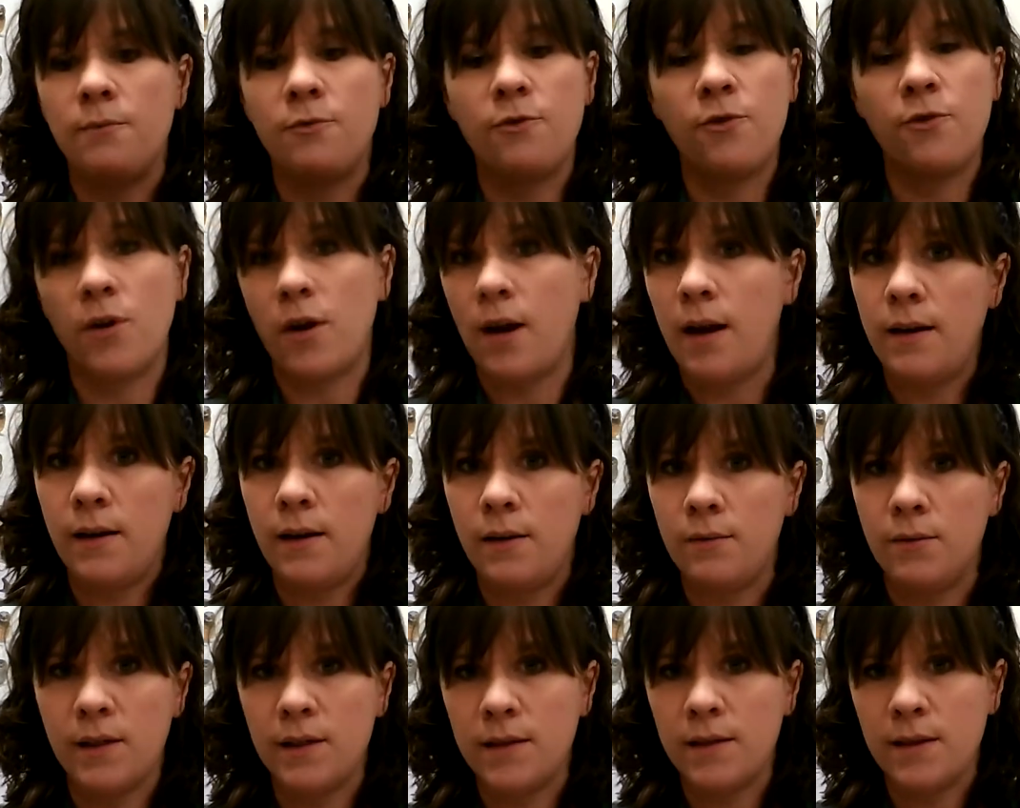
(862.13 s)
for
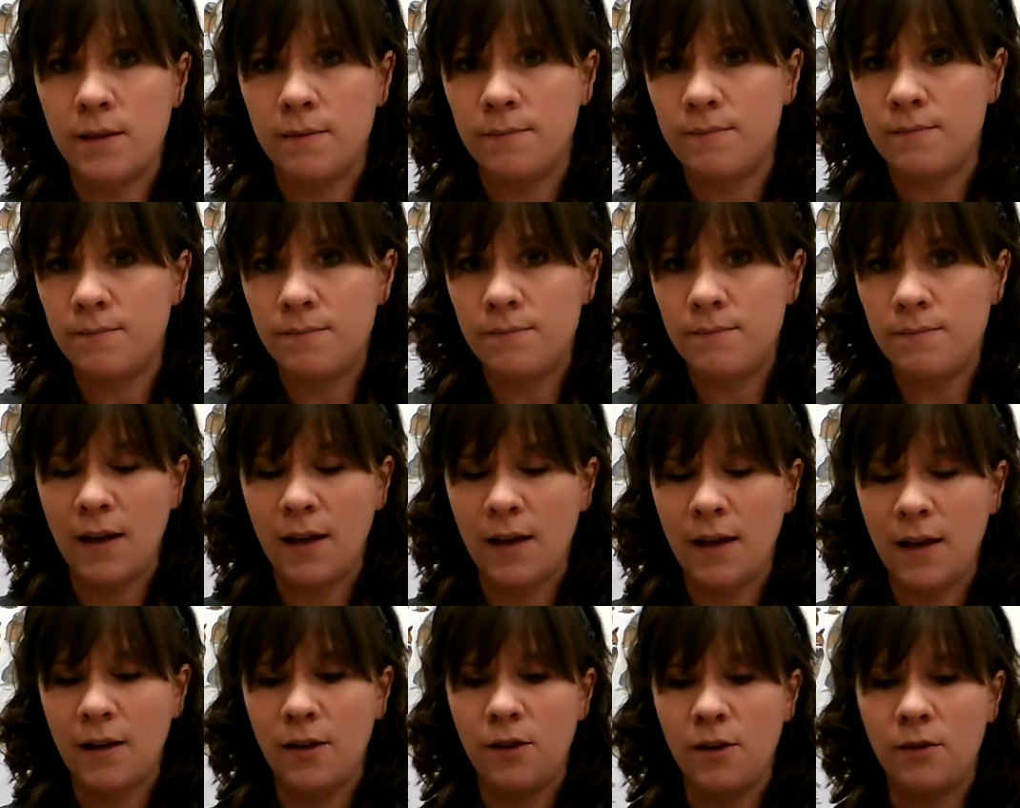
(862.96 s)
any reason
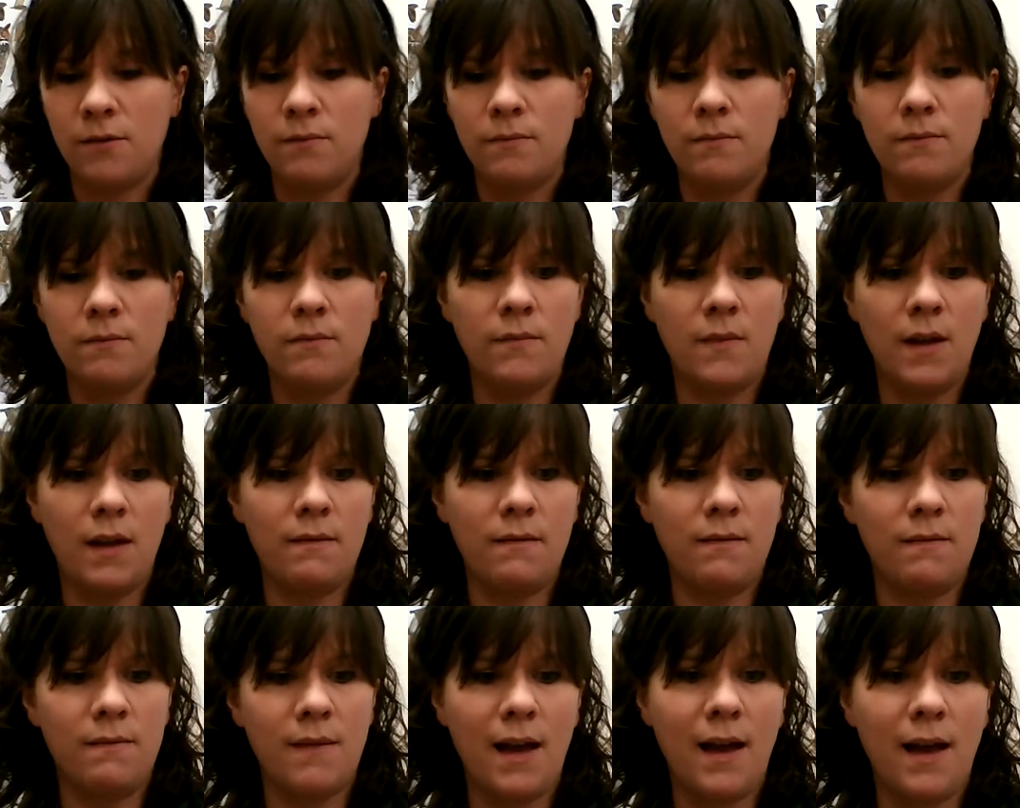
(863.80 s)

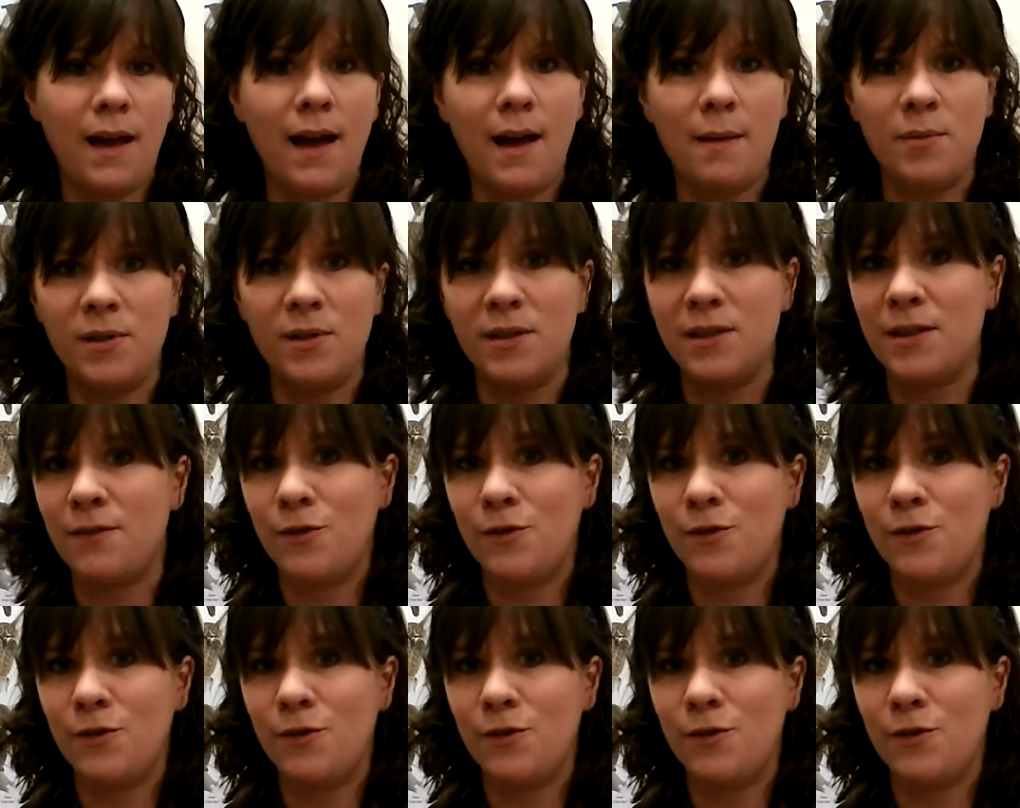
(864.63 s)
that happens.